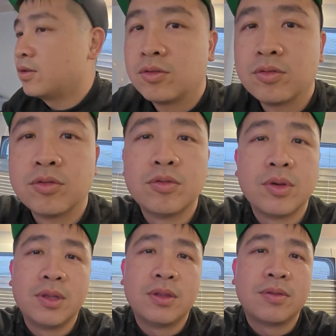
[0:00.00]
So
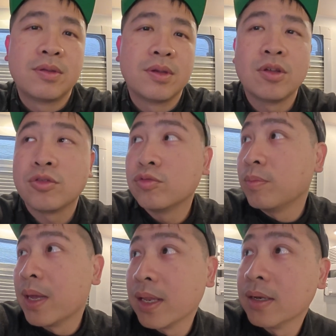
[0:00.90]
it's not too
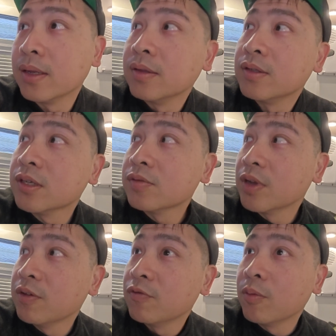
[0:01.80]
bad. It's just
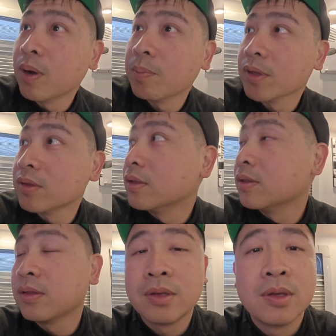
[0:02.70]
really for one
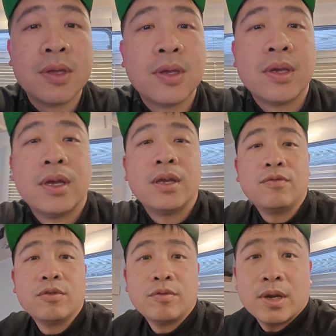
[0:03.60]
person. And
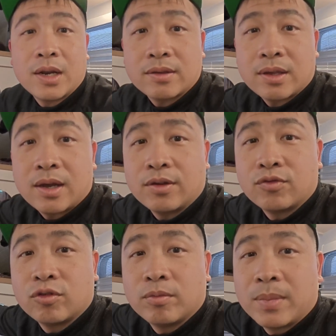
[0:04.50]
if you realize I
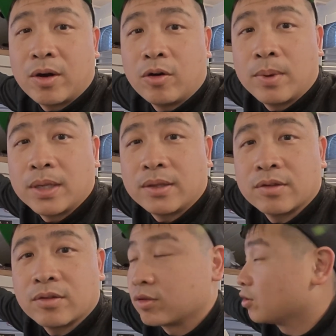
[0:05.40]
throw all my things on